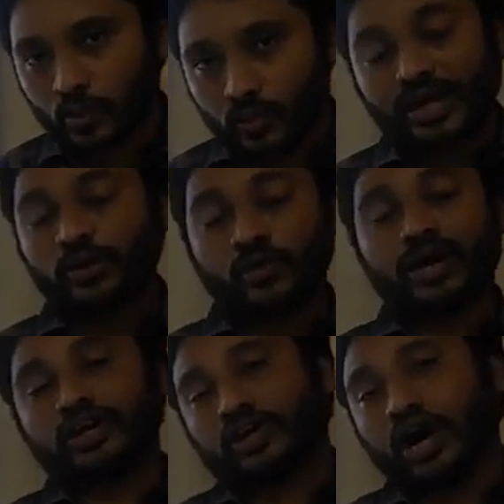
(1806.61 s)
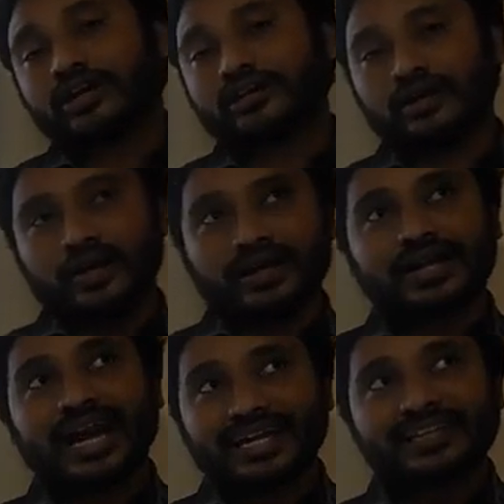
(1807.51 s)
When you are not
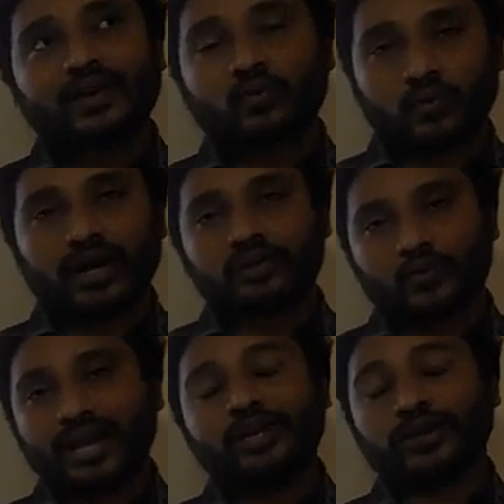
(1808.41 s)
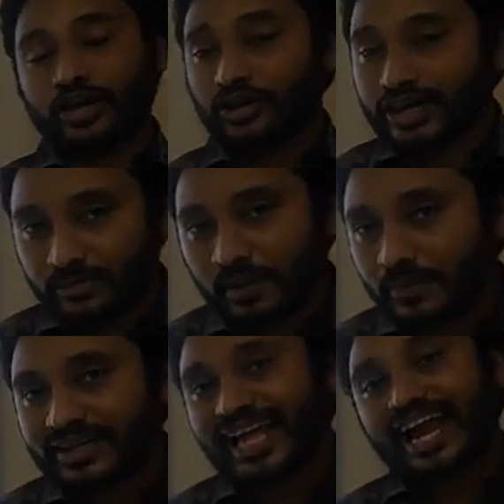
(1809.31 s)
getting the word, when you cannot
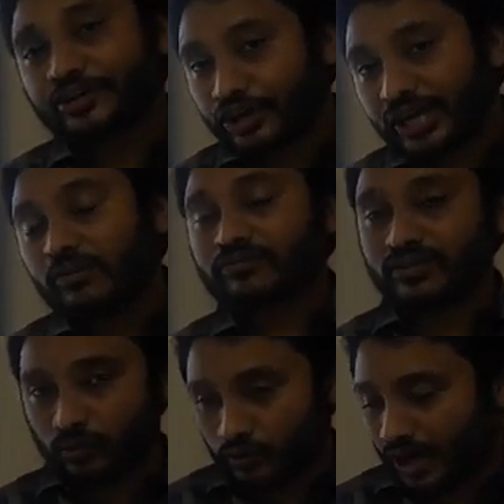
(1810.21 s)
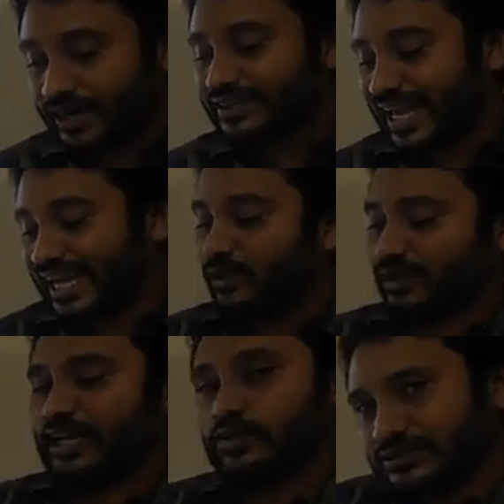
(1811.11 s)
remember the antonym of the word, then you
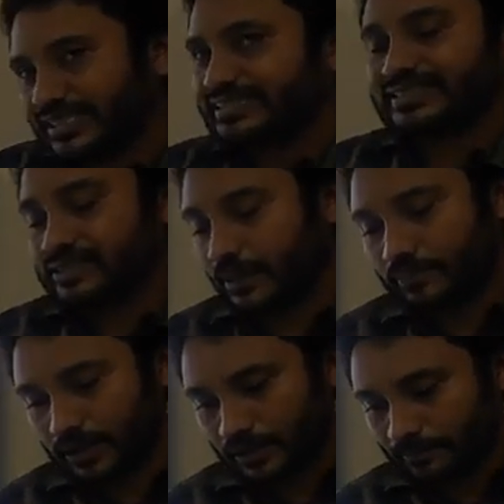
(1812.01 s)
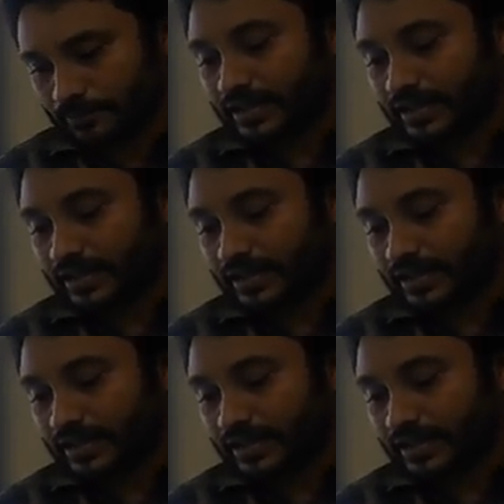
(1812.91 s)
can use this example.